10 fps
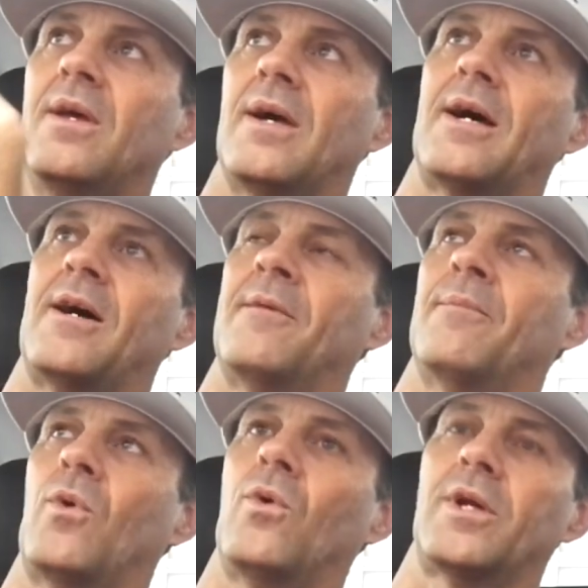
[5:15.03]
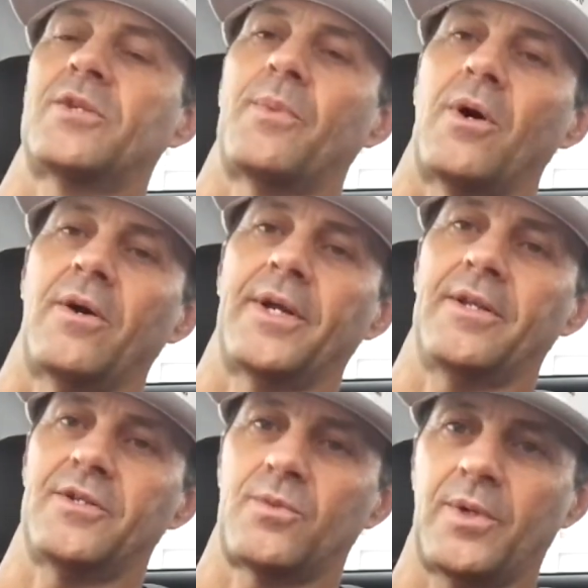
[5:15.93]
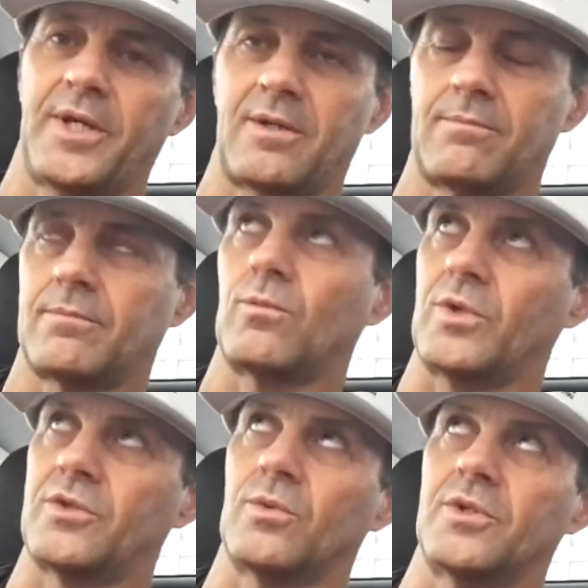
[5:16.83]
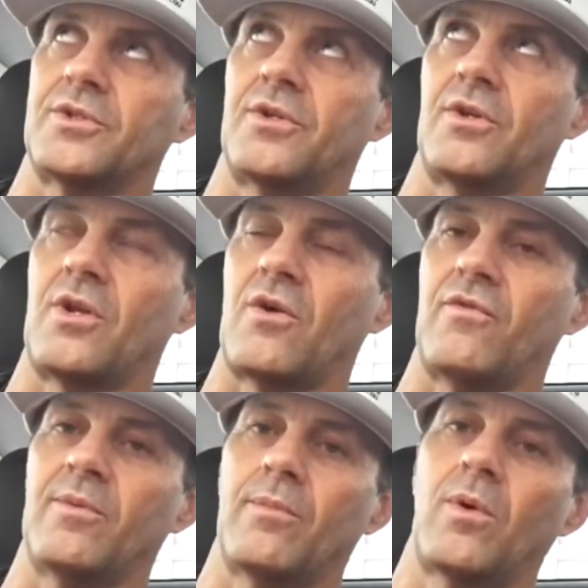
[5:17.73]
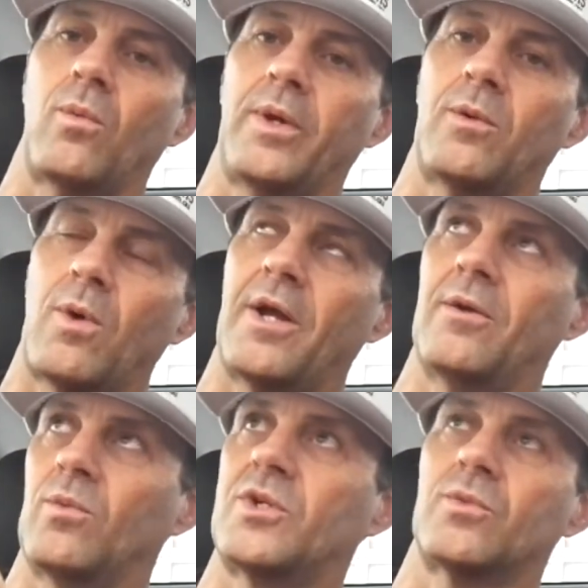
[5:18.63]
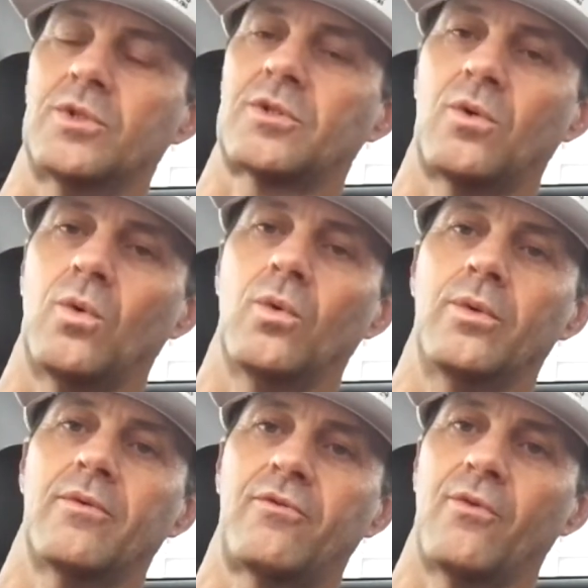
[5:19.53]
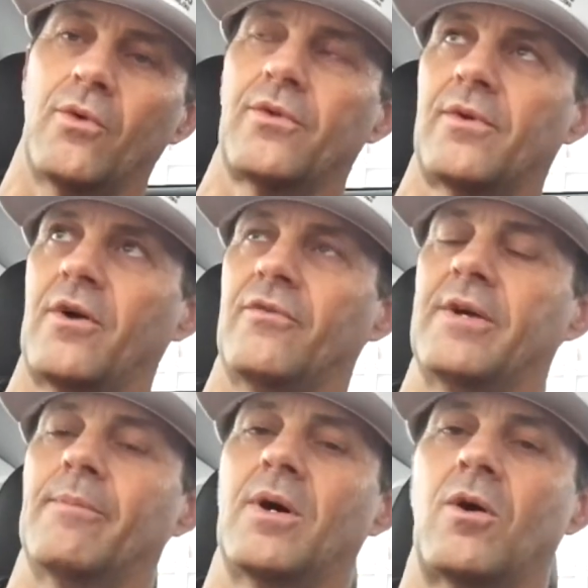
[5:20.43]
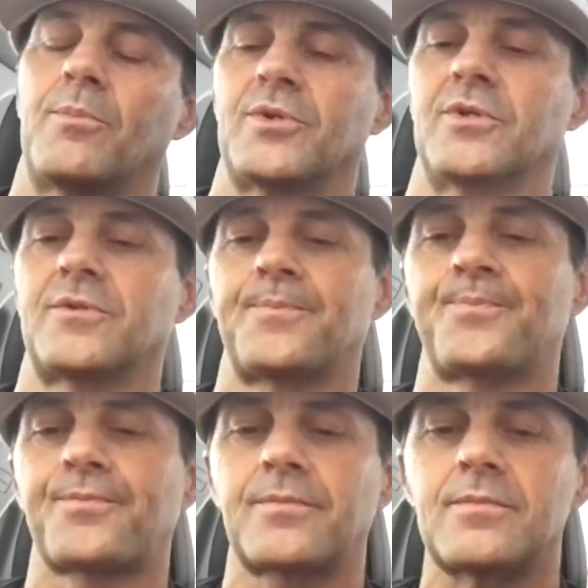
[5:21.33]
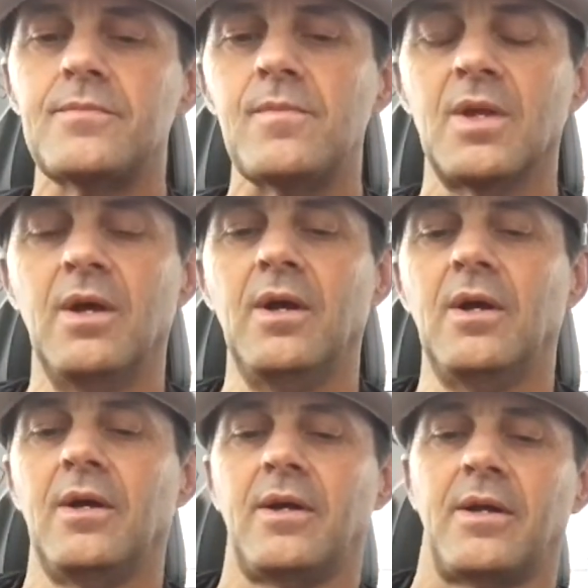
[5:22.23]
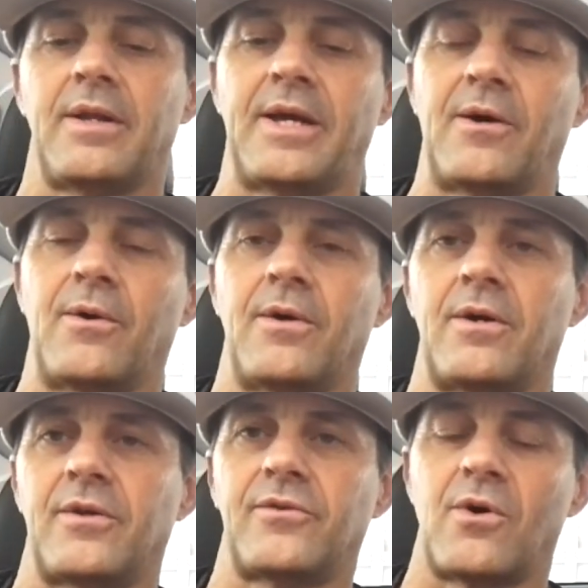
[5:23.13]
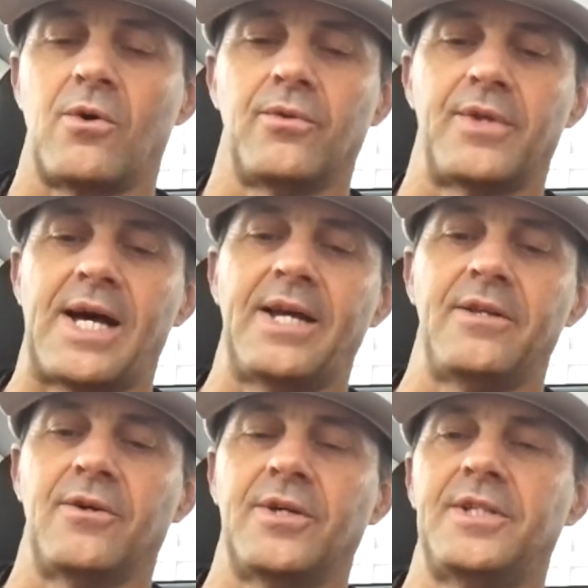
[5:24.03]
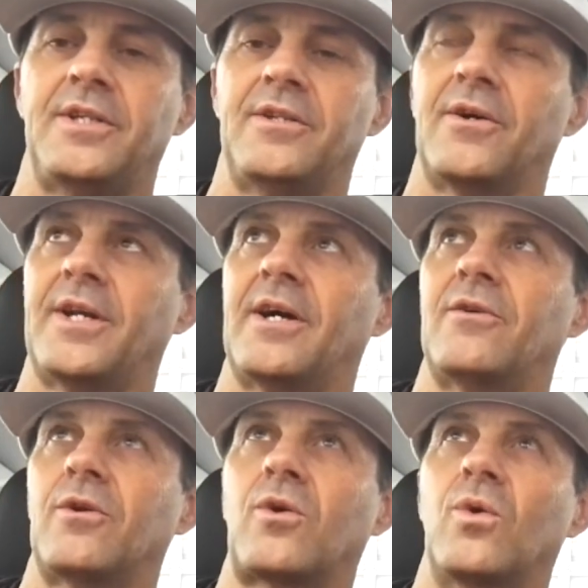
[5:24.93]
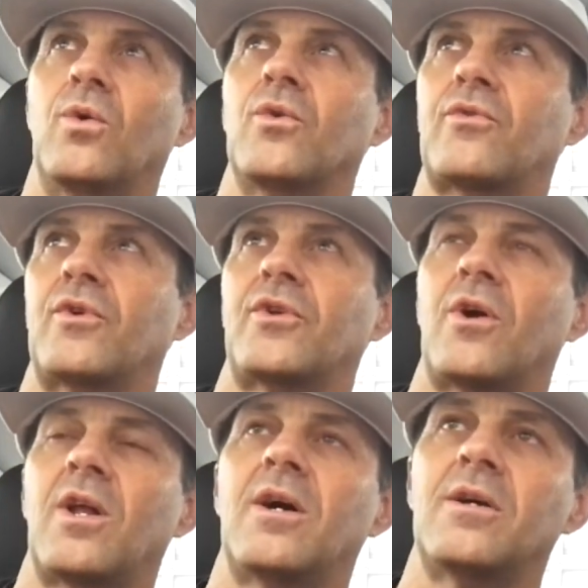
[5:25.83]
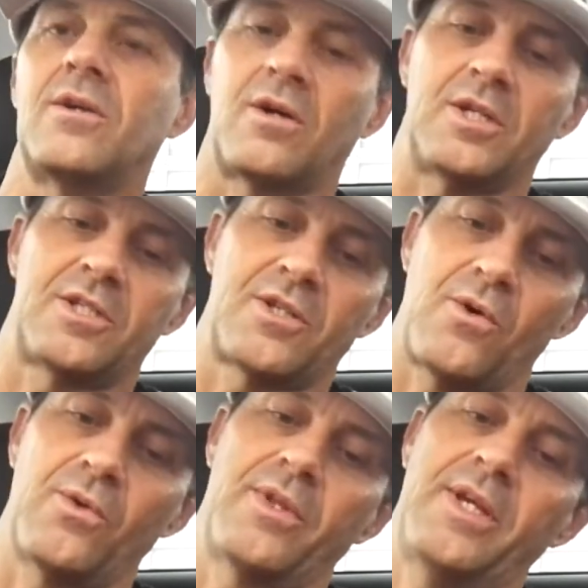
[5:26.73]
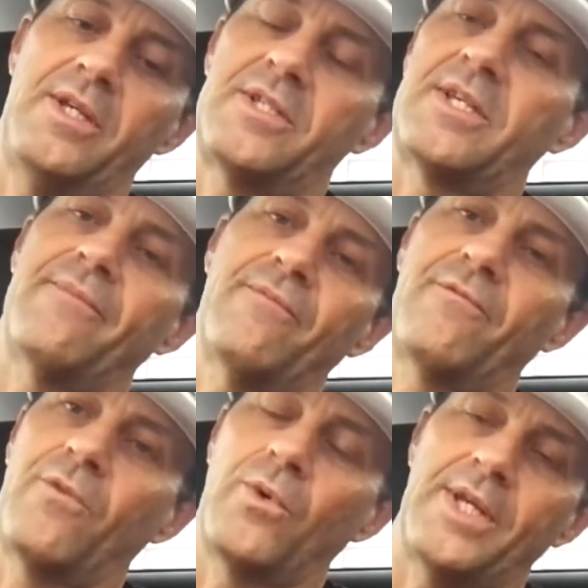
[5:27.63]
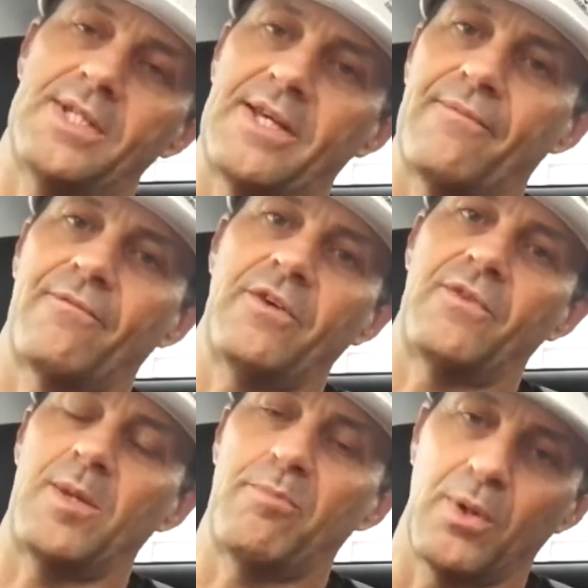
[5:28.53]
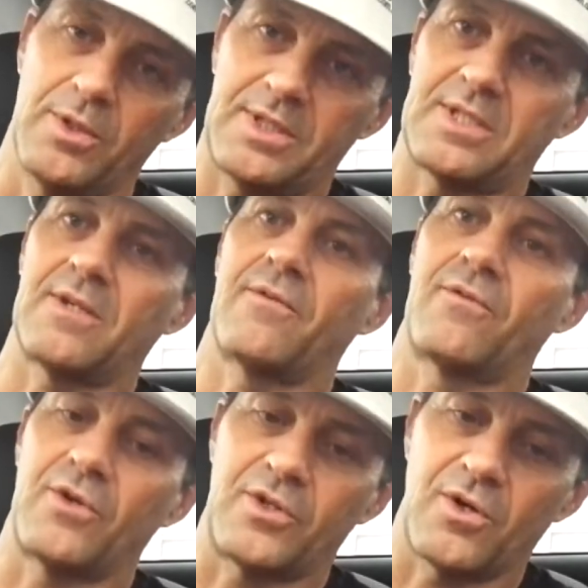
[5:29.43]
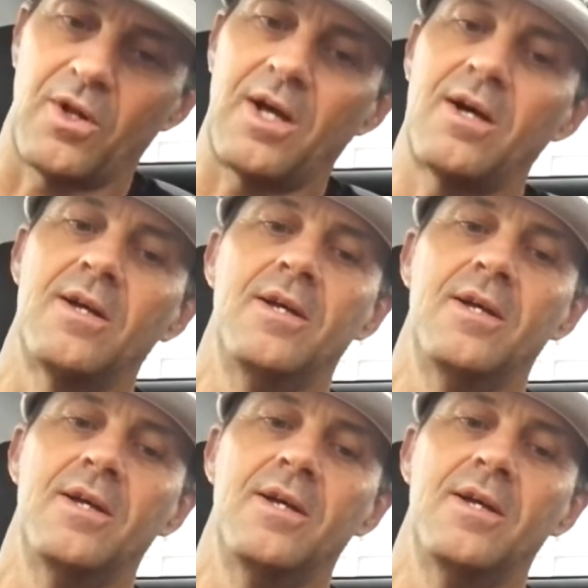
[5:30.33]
all expiring this week, which was November week 1, which was called 4th of November options. Now, I sold the 890 900 calls for $1. I sold the 740 750 puts for $1